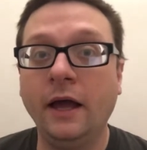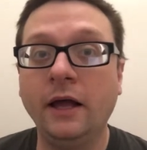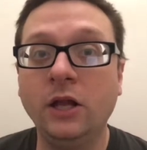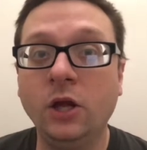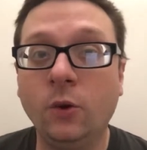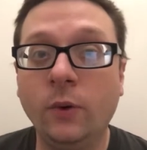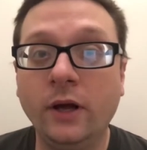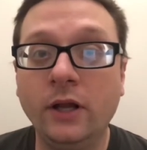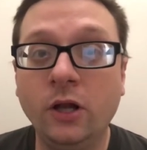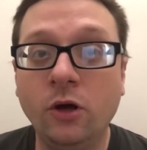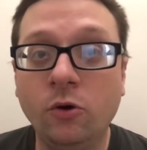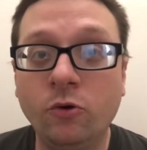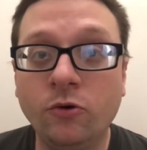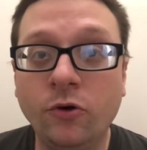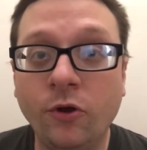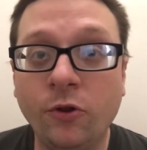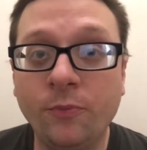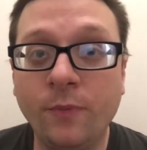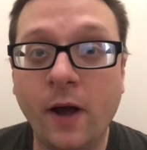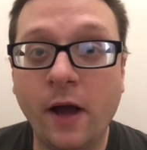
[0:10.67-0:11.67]
Hello, hello,
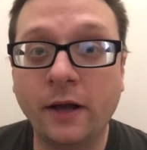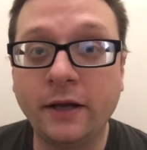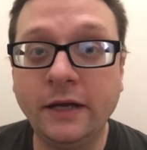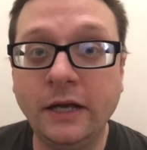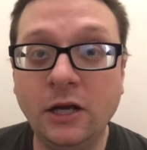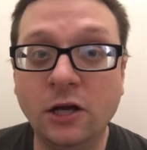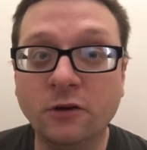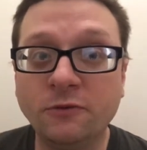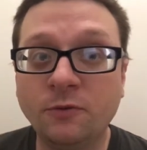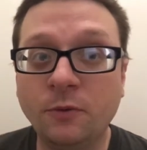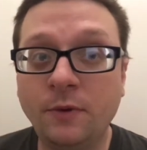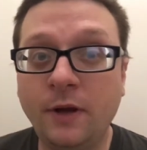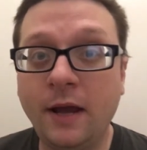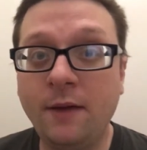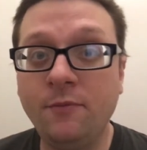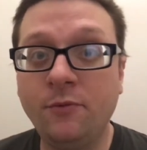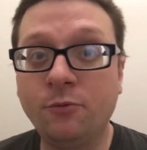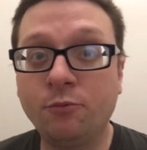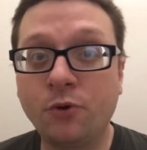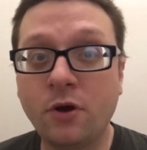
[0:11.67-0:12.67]
Chris Bakke here from
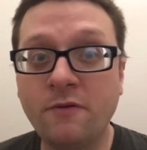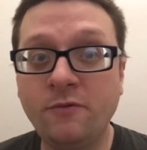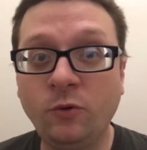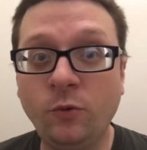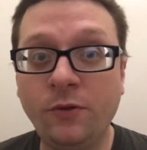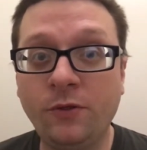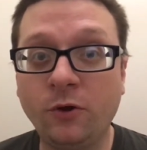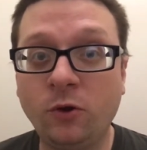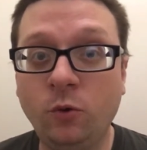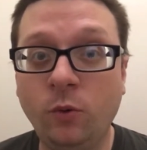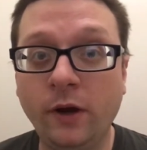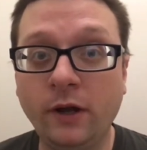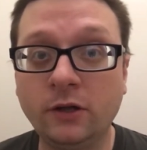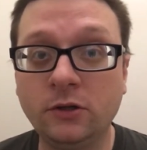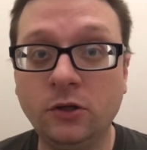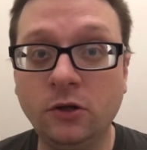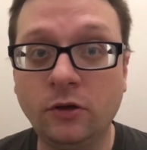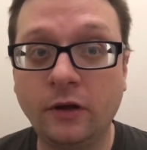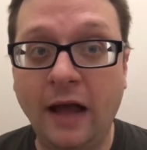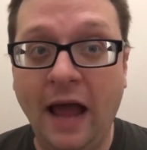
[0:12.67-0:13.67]
Games Preview with a
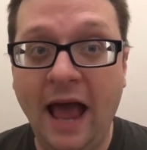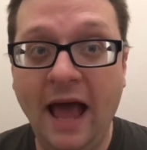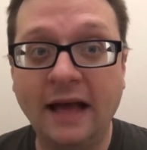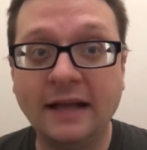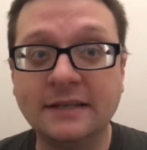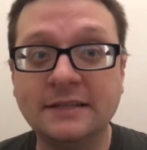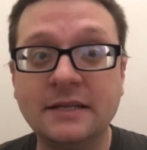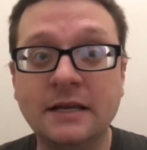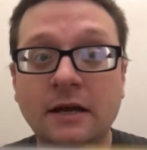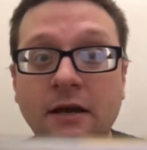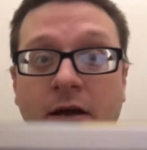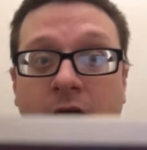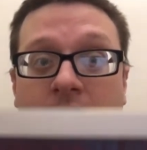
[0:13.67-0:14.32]
quick look at